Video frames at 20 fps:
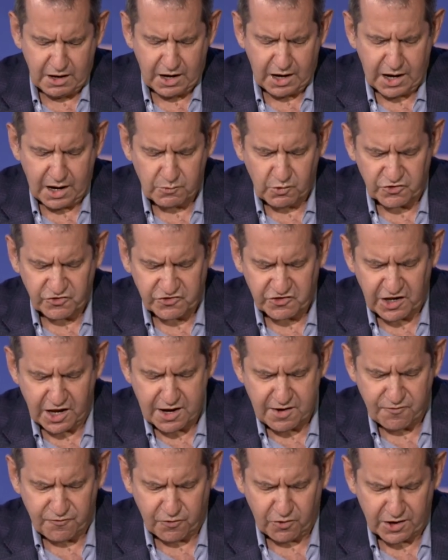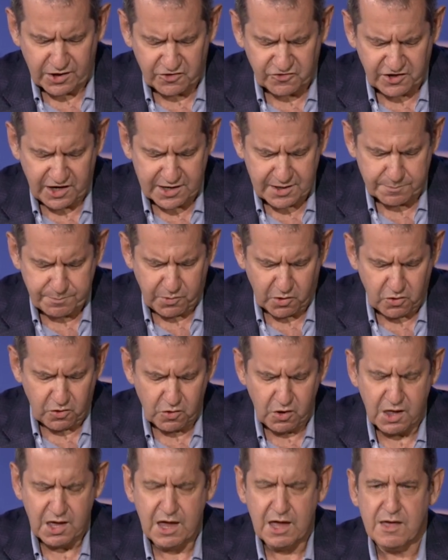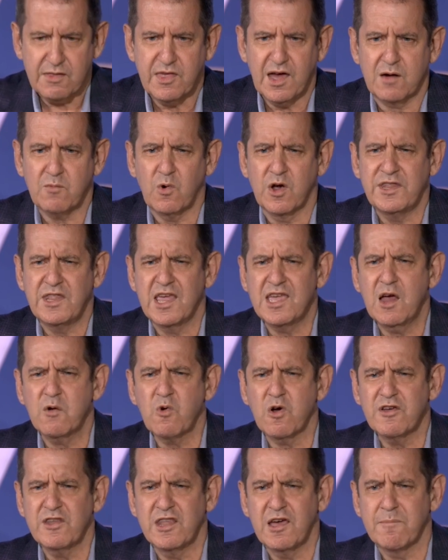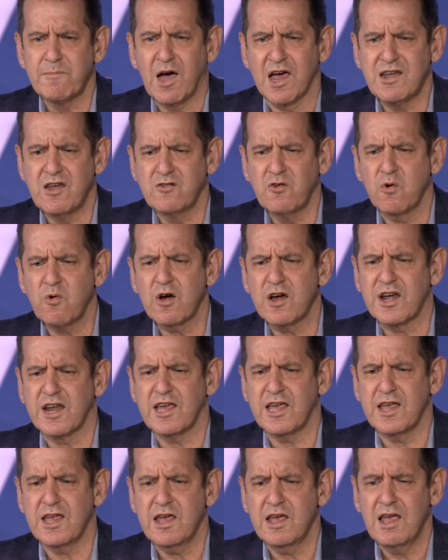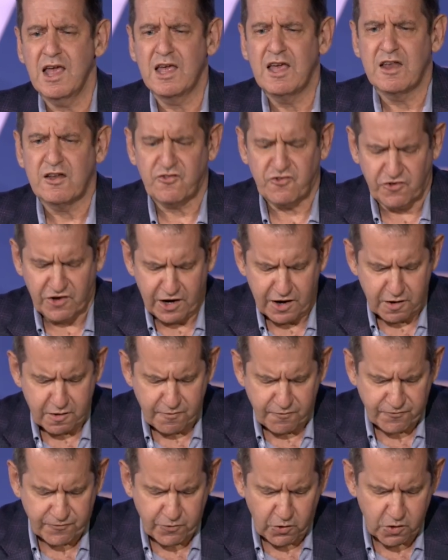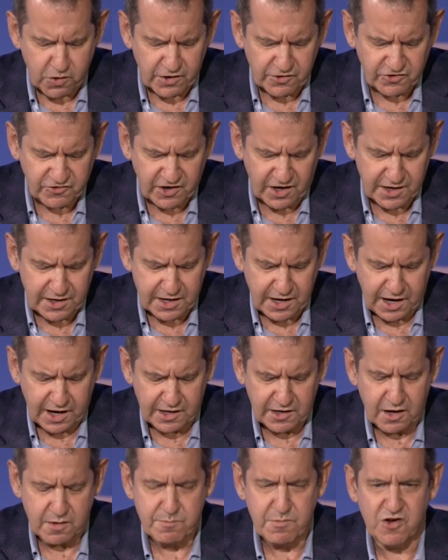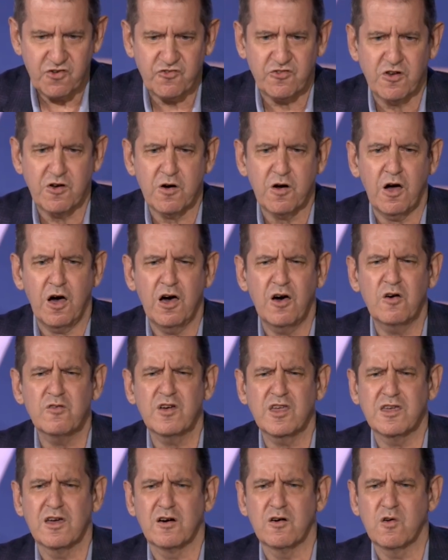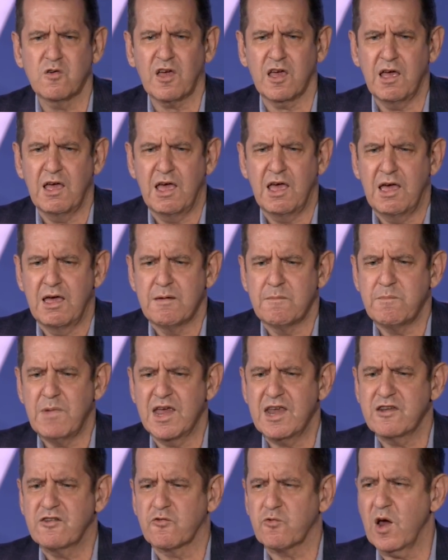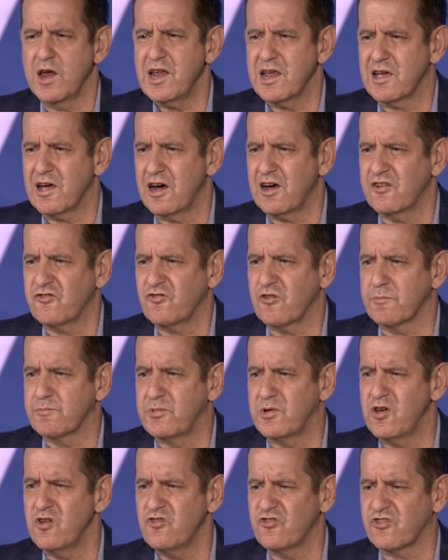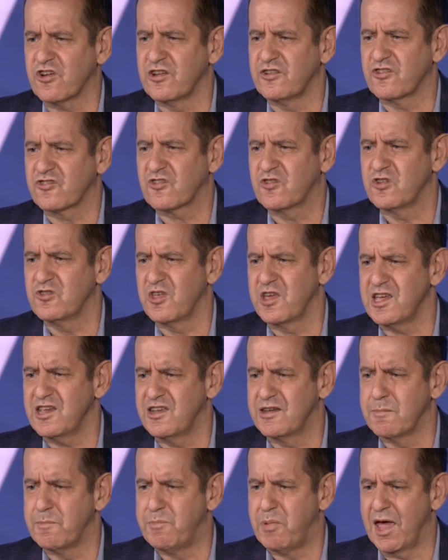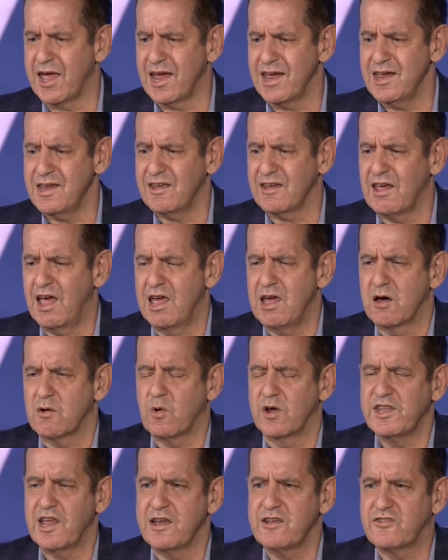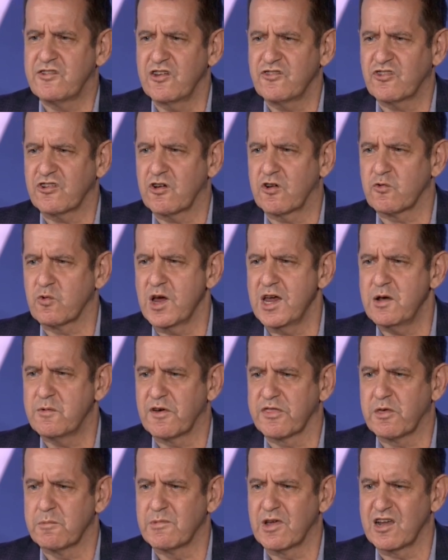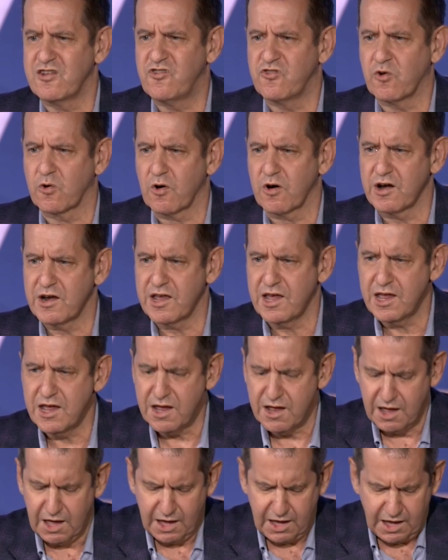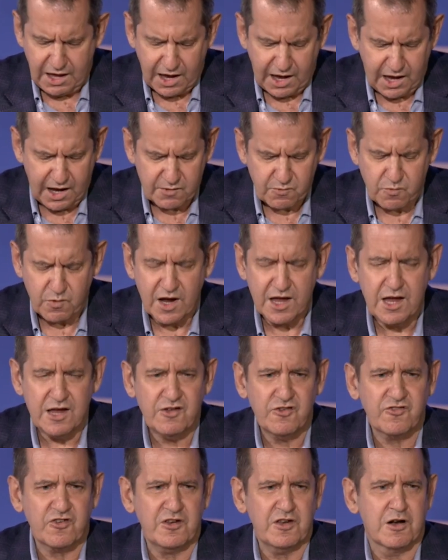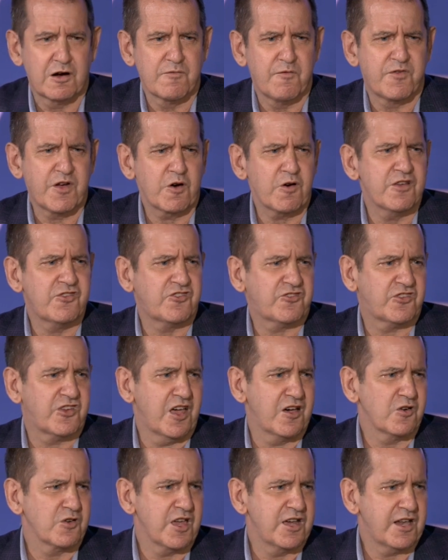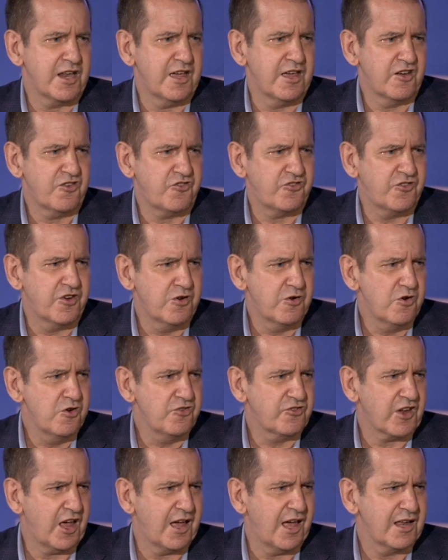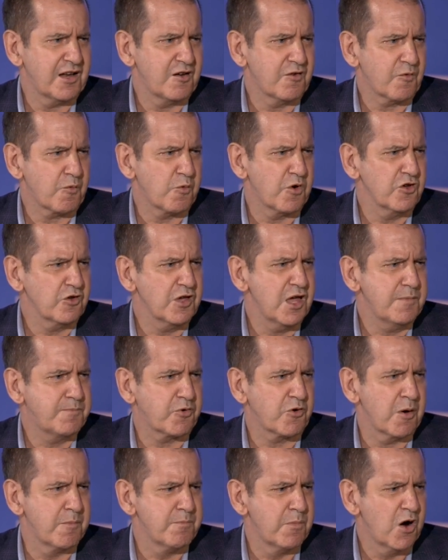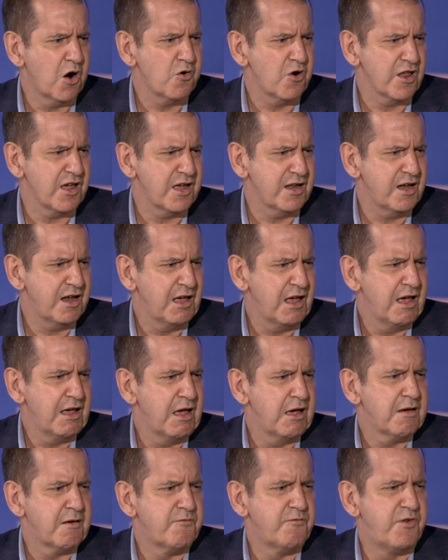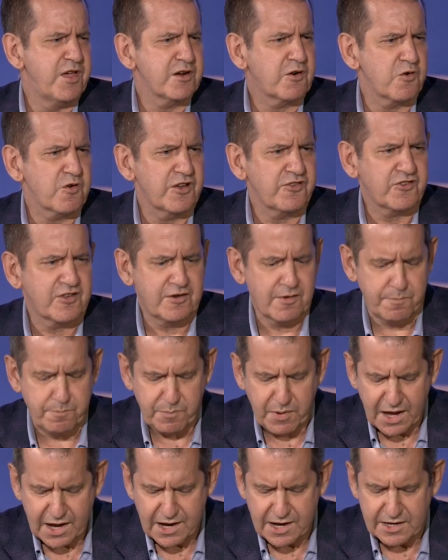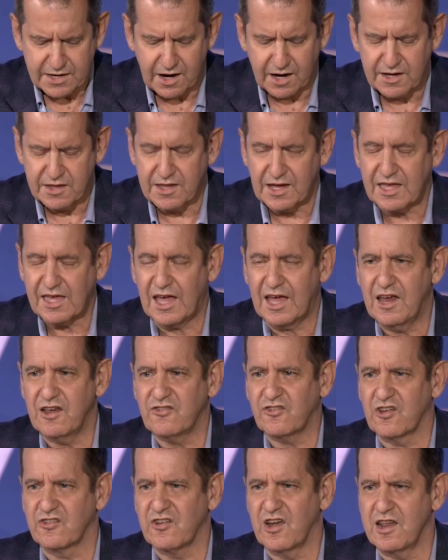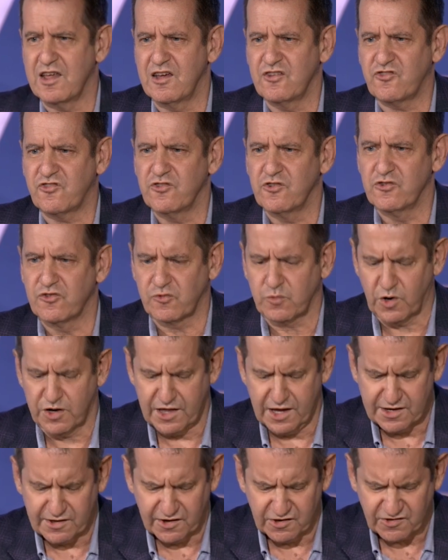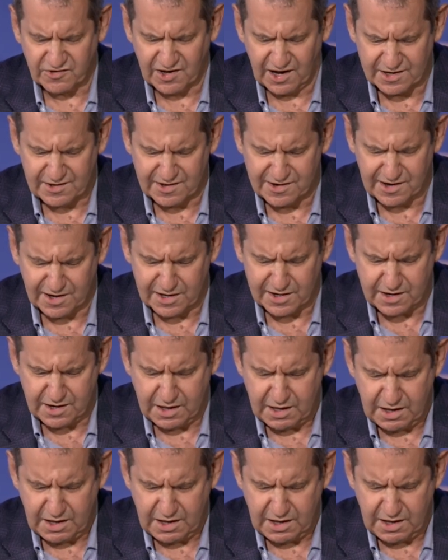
I will say, for example, that when they were in the minority, Chair Ferguson and Commissioner Holyoke made great contributions to the debate when they disagreed with the majority and raised, very salient issues and really promoted vigorous debate on the cases and issues where they dissented.